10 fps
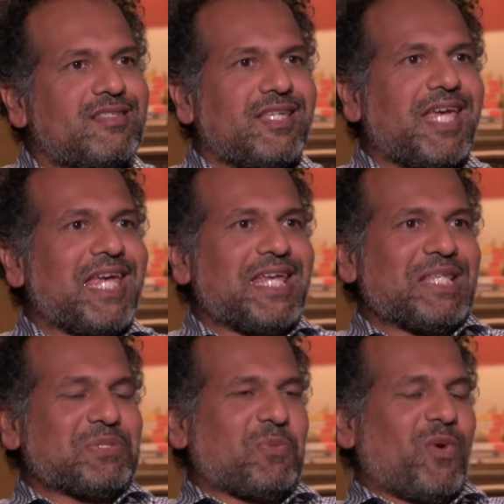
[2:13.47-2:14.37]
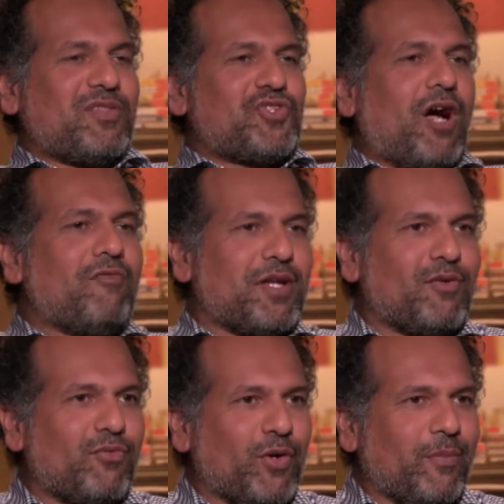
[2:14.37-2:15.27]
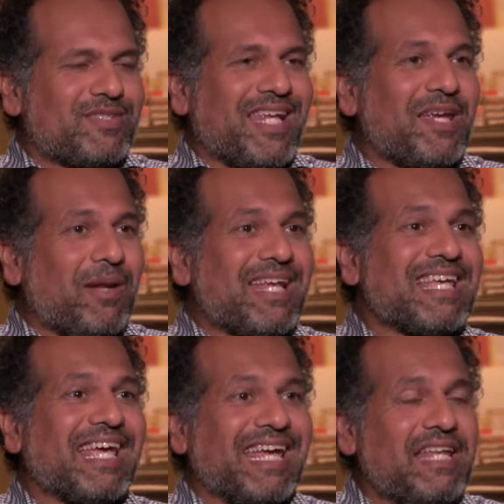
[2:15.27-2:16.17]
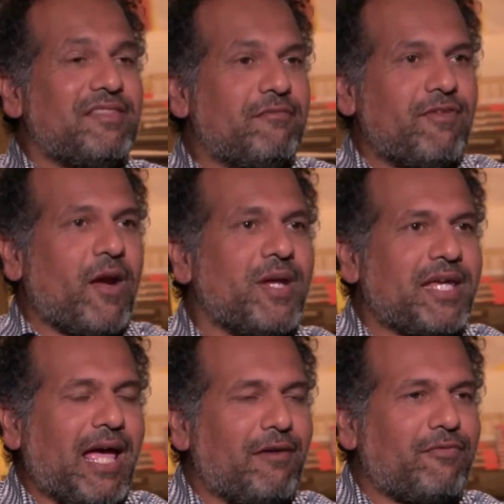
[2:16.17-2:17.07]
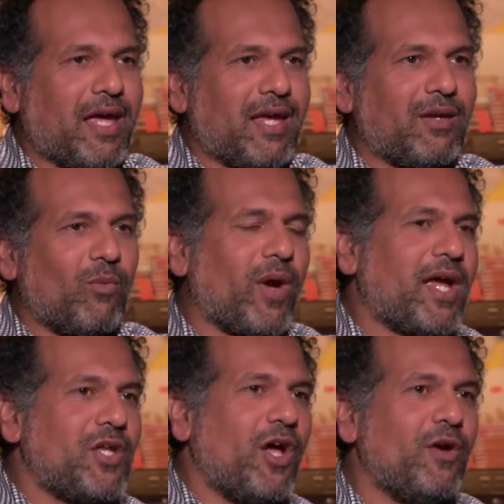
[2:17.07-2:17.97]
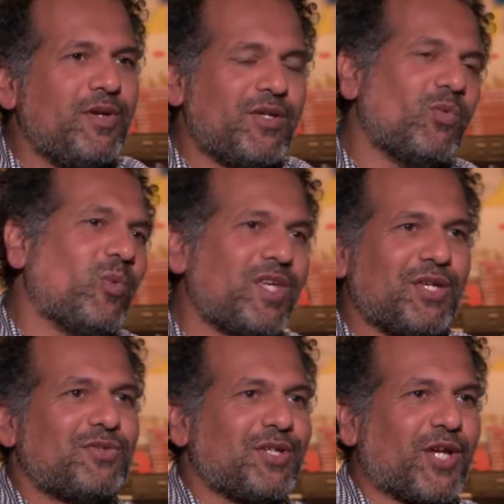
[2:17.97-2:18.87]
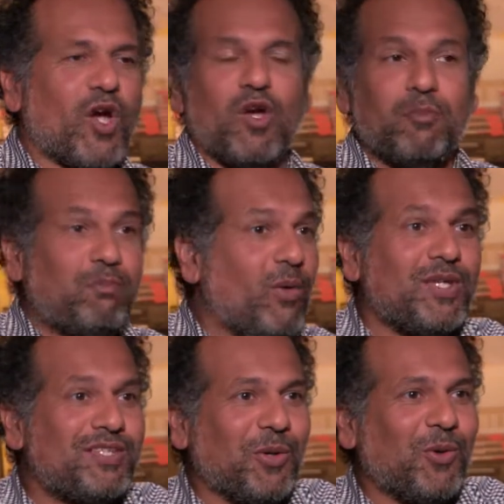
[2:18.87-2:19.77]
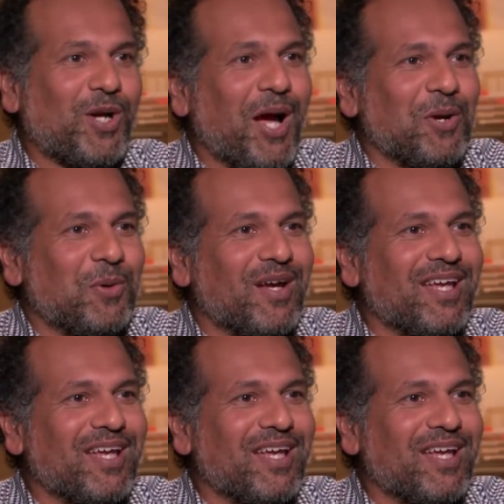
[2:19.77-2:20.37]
scenes with Javed and Roops take place in the very cafe where not only did we used to go, but we still go.